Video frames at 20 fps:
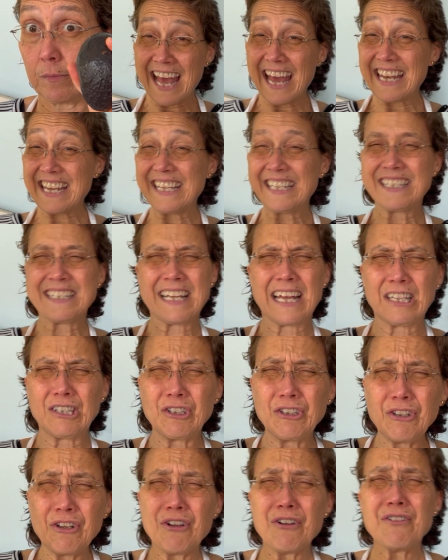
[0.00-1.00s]
That is a
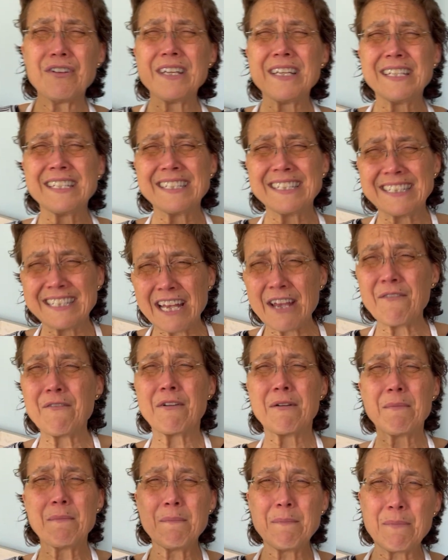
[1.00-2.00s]

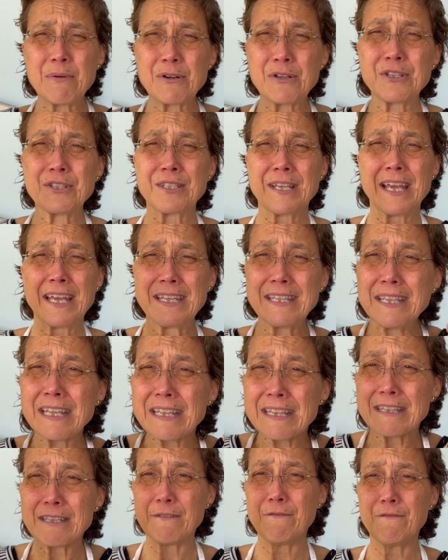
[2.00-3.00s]
37%
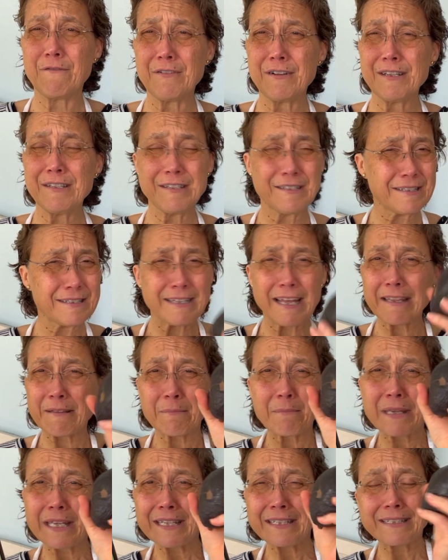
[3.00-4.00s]
difference. That
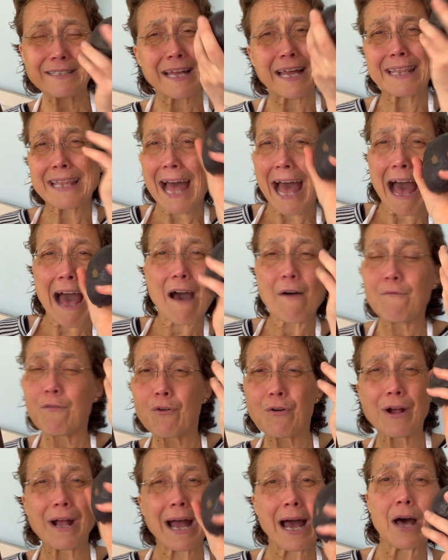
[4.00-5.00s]
means that
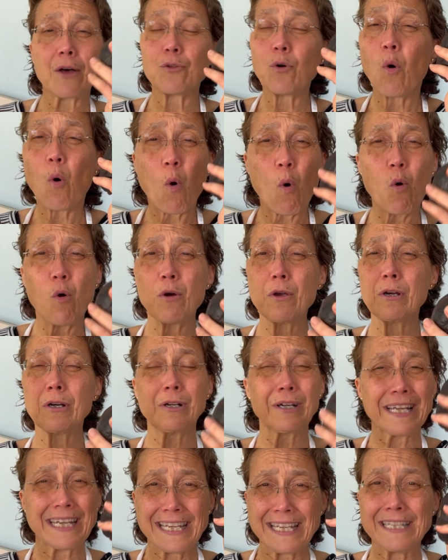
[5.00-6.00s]
avocado
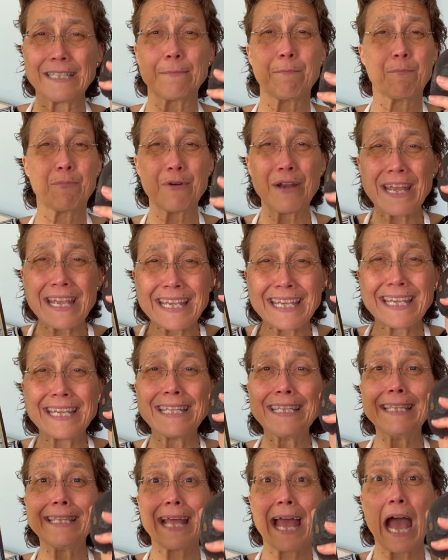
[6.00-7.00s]
oil is
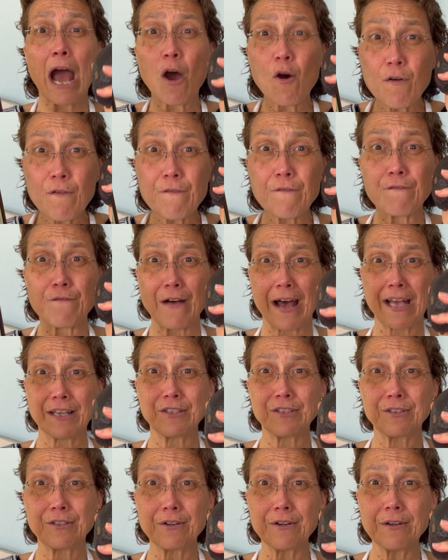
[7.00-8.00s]
breaking down
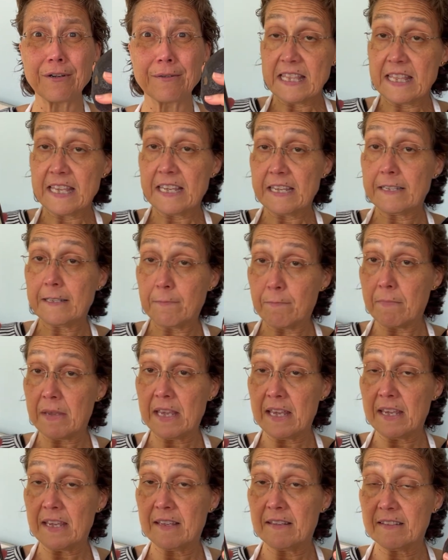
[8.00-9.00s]
faster. This
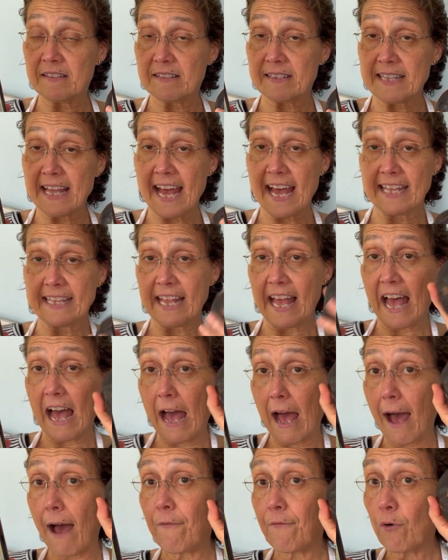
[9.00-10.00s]
means that
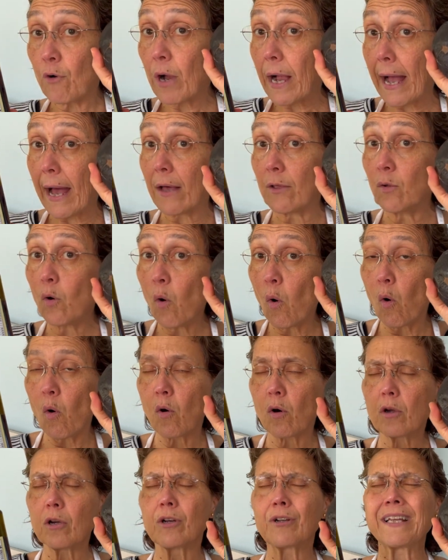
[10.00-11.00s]
avocado
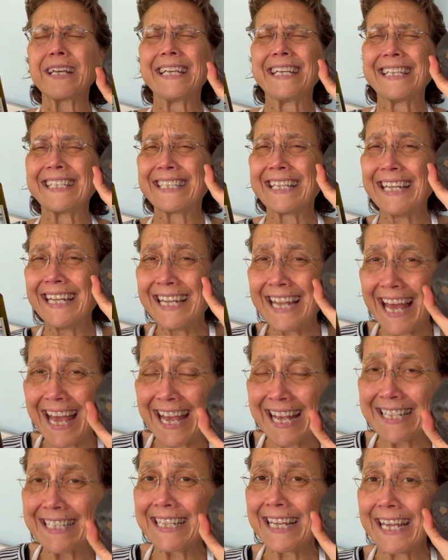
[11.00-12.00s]
oil is
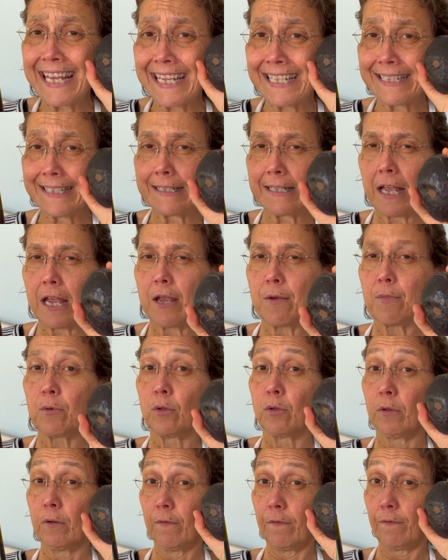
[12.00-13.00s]
less
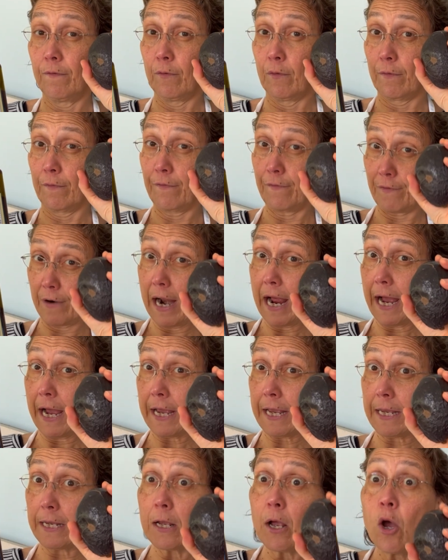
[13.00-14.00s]
stable for
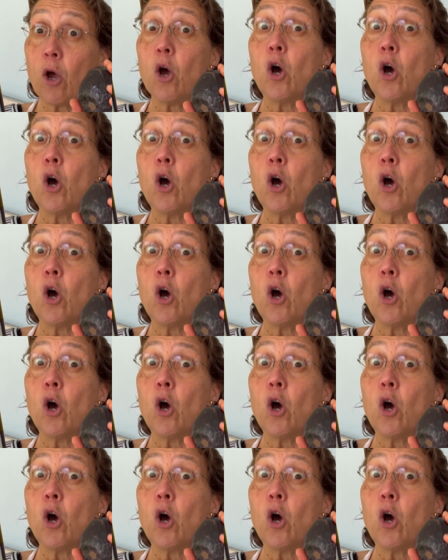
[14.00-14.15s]
frying,